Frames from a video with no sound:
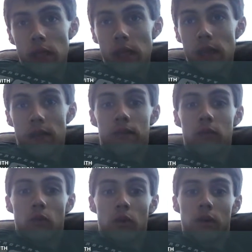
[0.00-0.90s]
if you
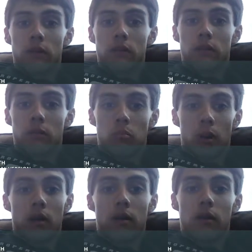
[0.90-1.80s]
want to
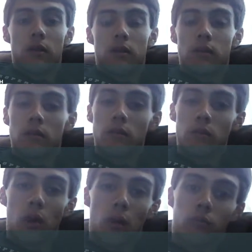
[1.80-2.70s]
burn
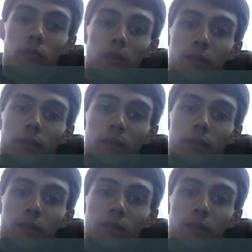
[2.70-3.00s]
all throughout